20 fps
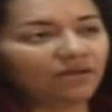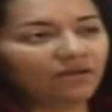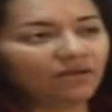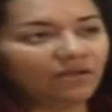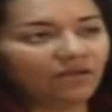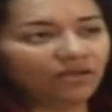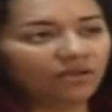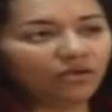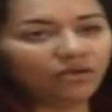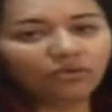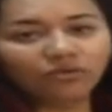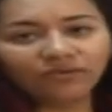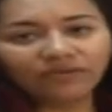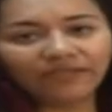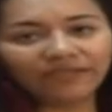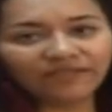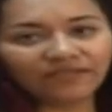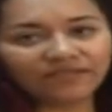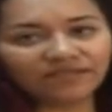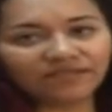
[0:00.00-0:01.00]
low
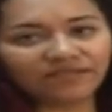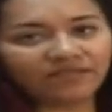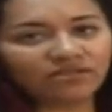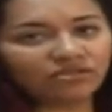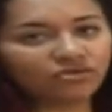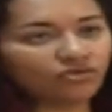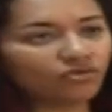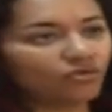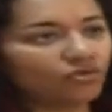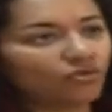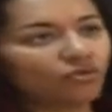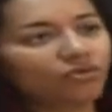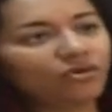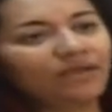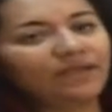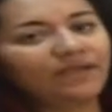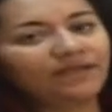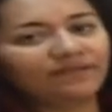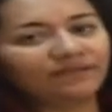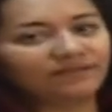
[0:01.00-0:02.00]
density, so
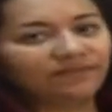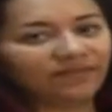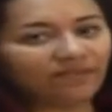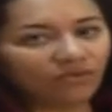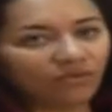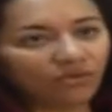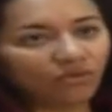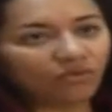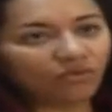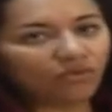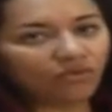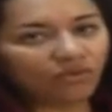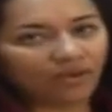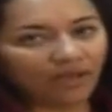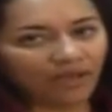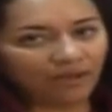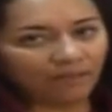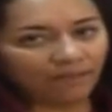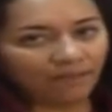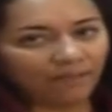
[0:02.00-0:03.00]
they go
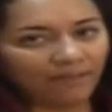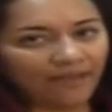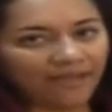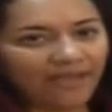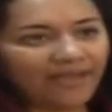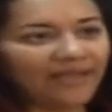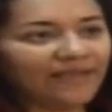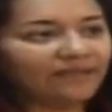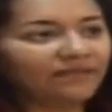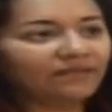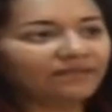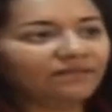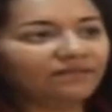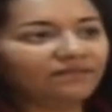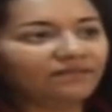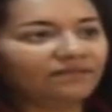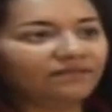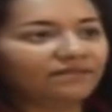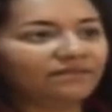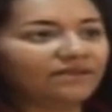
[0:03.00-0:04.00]
up,
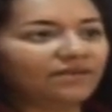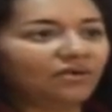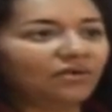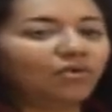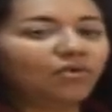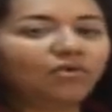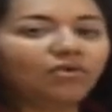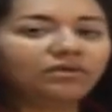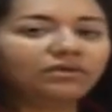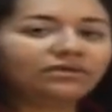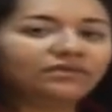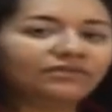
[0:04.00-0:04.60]
and the cold